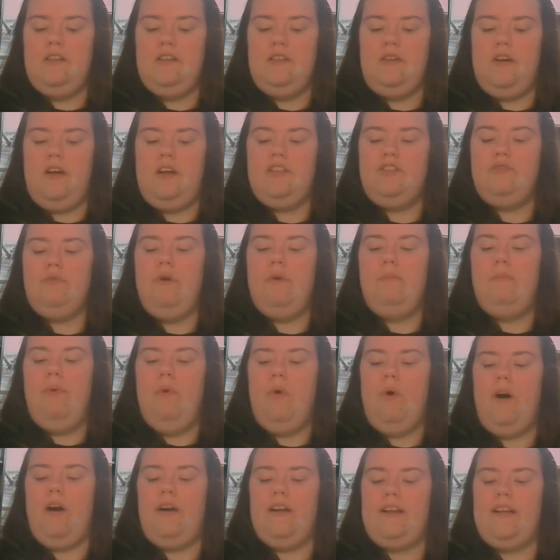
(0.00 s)
onto a
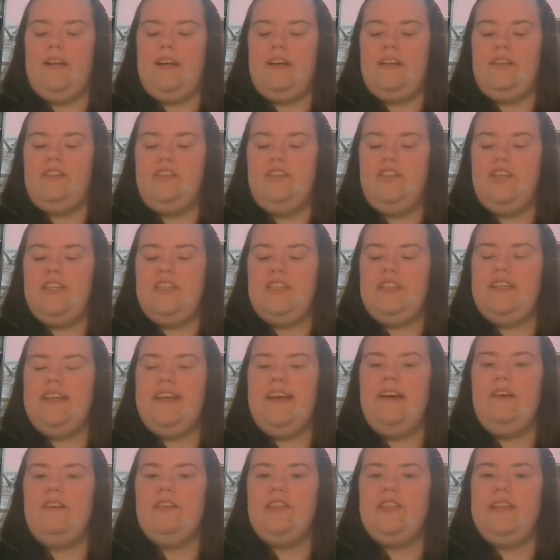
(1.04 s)
board that could just
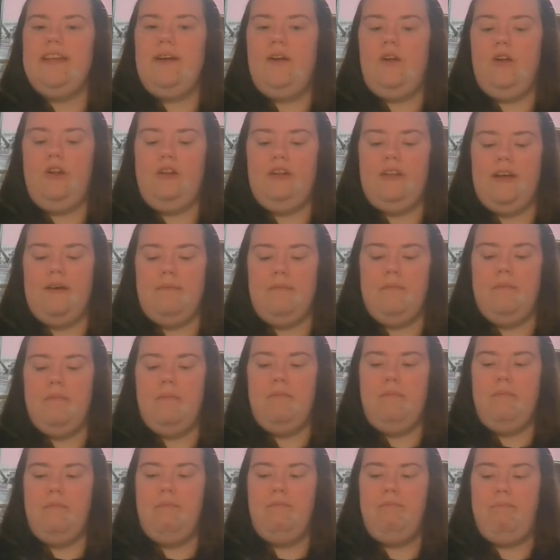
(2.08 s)
scarcely hold him.
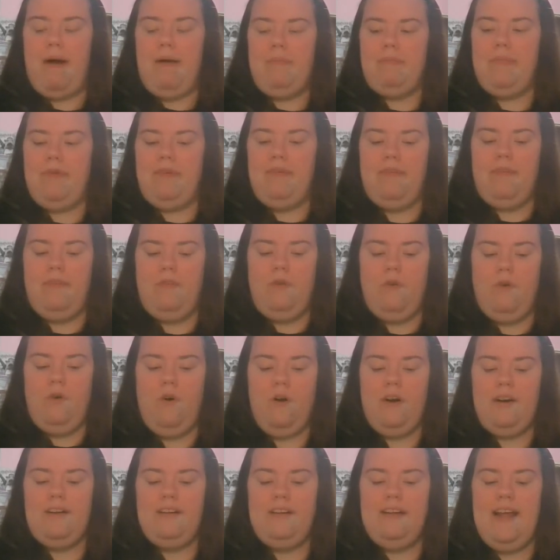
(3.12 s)
Bump!
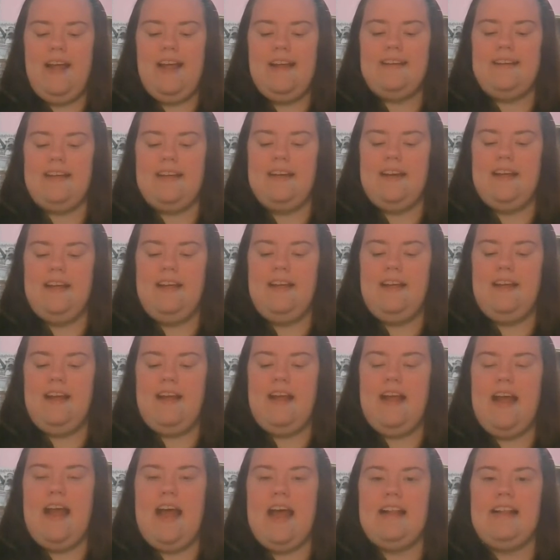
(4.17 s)
Horton landed,
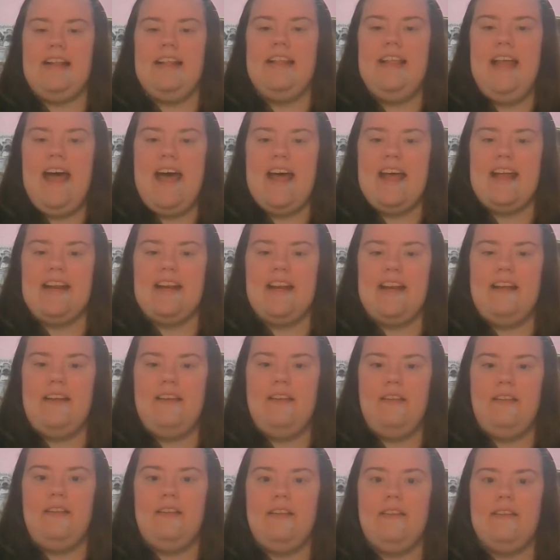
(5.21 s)
and then
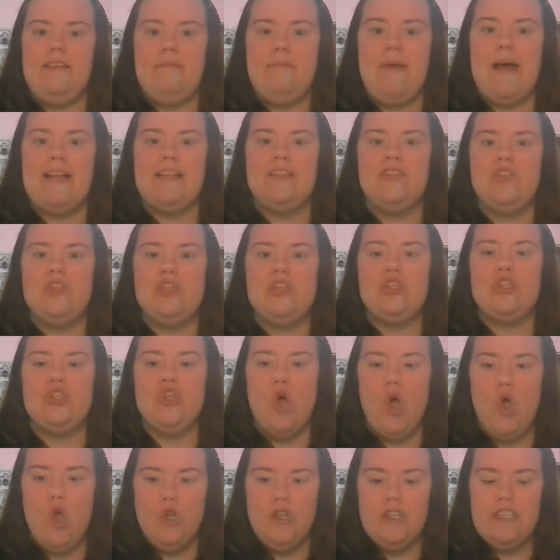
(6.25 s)
the men
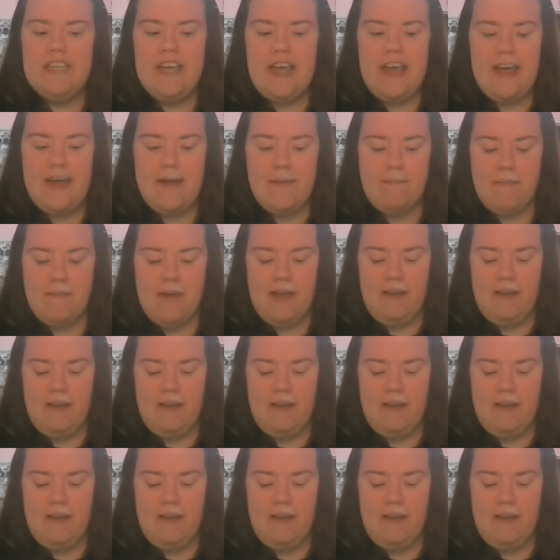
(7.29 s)
sold him.